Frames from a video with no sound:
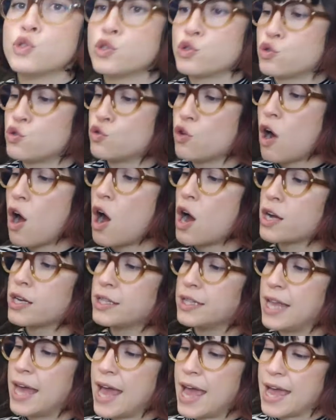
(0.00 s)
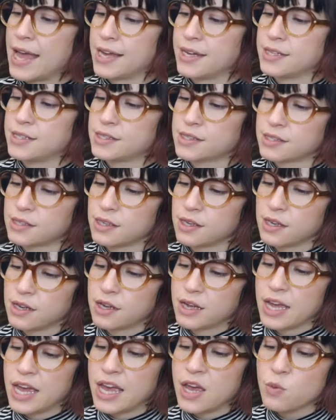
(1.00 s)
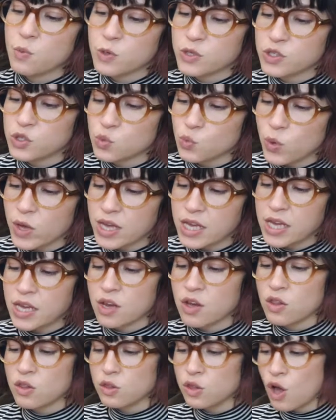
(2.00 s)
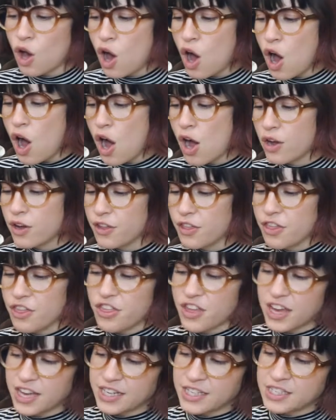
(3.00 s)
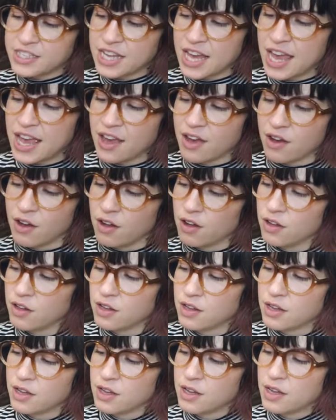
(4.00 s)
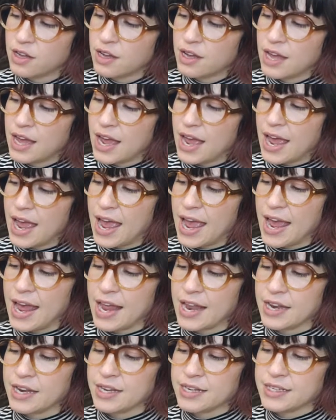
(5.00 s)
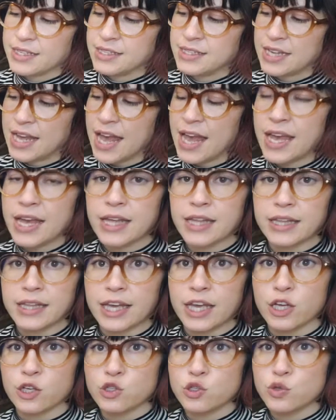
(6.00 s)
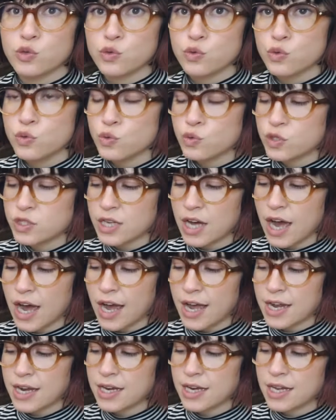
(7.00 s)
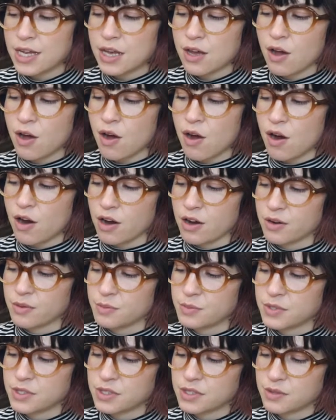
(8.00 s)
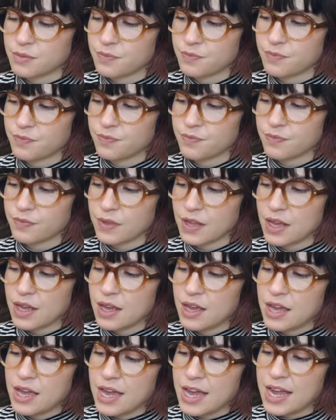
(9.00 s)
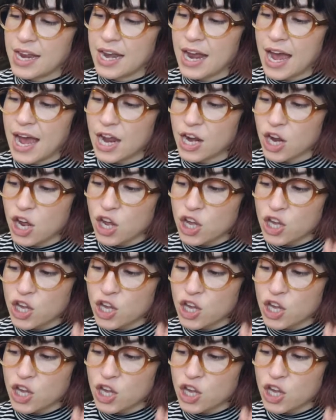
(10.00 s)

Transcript: strong legs. It was swinging a long, thick tail and dangling 2 tiny arms. It had a